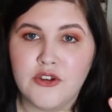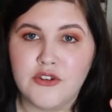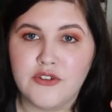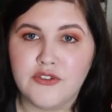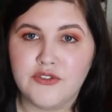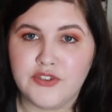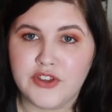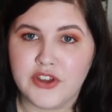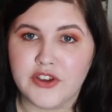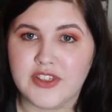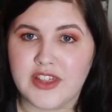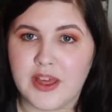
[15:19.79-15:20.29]

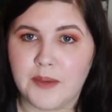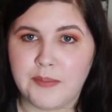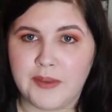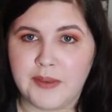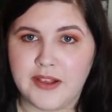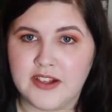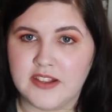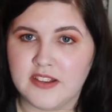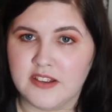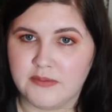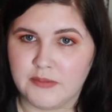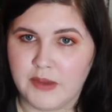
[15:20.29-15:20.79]
feel that
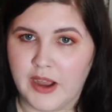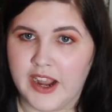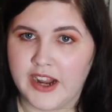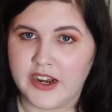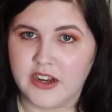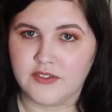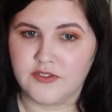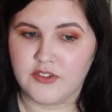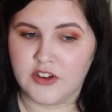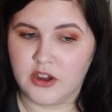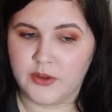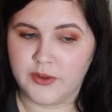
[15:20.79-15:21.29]
peace of mind
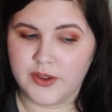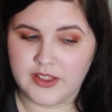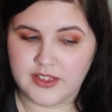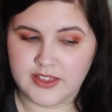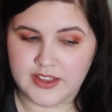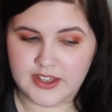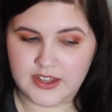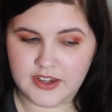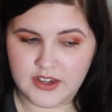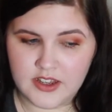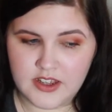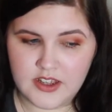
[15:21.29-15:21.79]
of knowing
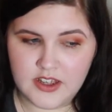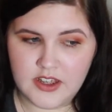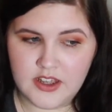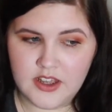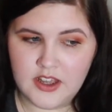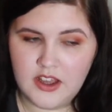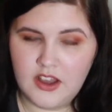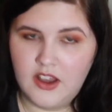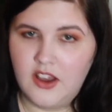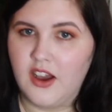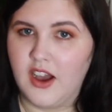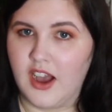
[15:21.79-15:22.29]
that
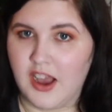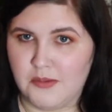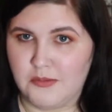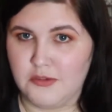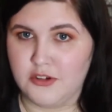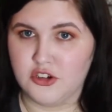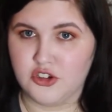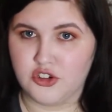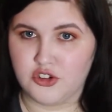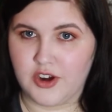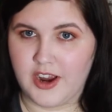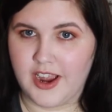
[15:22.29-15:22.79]
I'm
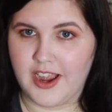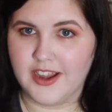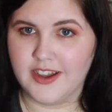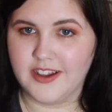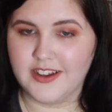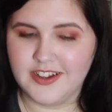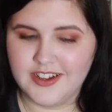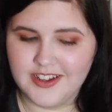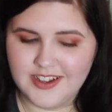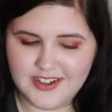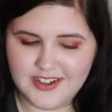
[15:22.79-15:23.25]
on track.